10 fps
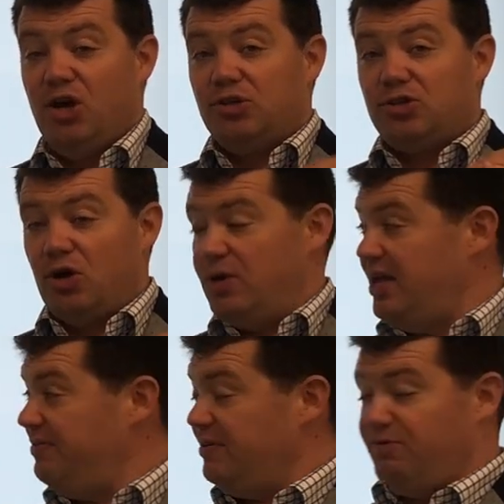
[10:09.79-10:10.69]
So
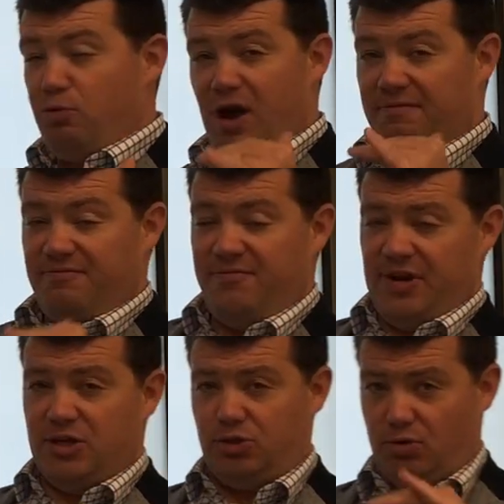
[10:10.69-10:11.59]
even if you haven't
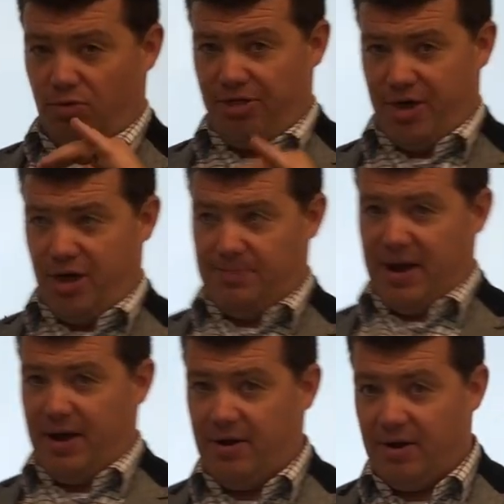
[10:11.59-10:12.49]
finished your third
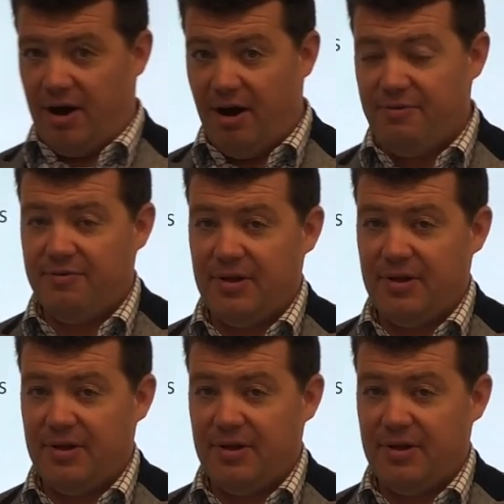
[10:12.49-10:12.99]
paragraph,